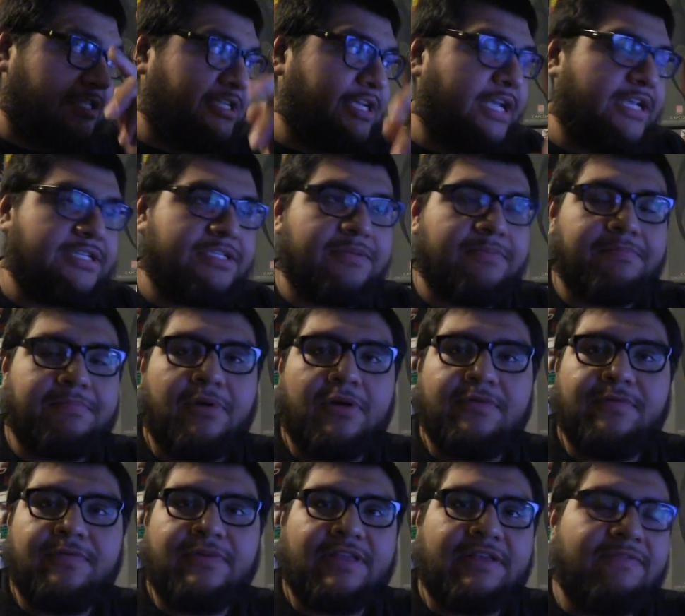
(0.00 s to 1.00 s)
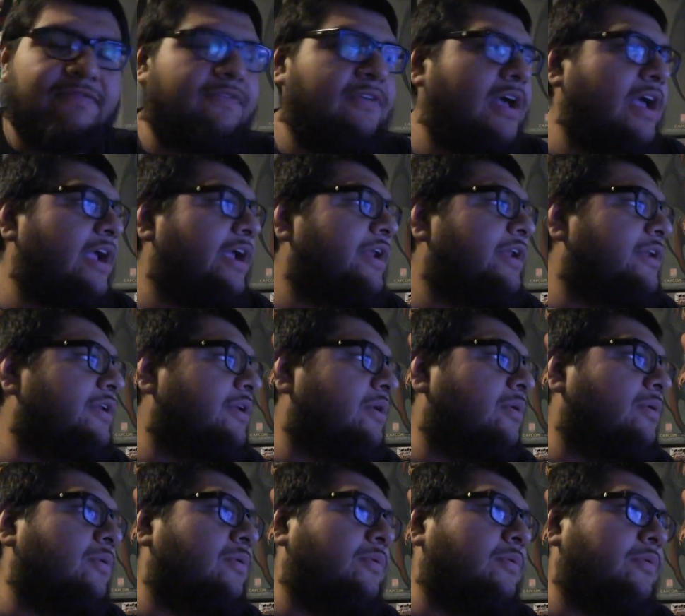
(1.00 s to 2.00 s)
change them perfectly fine,
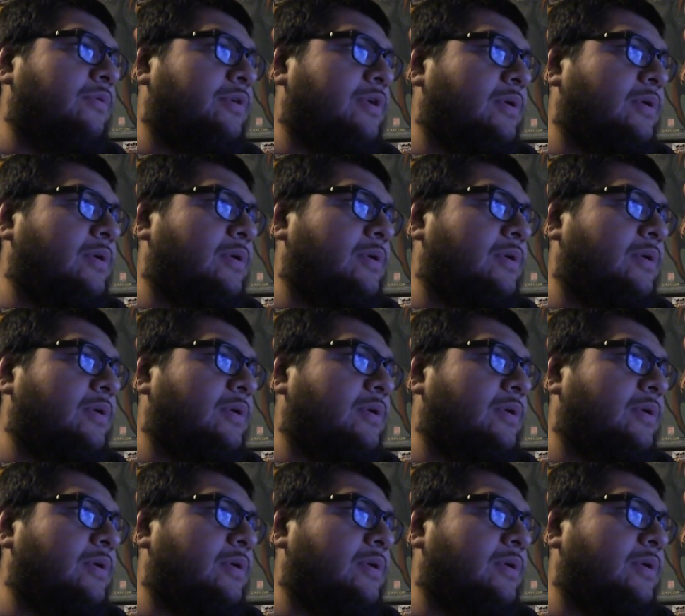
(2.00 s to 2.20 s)
no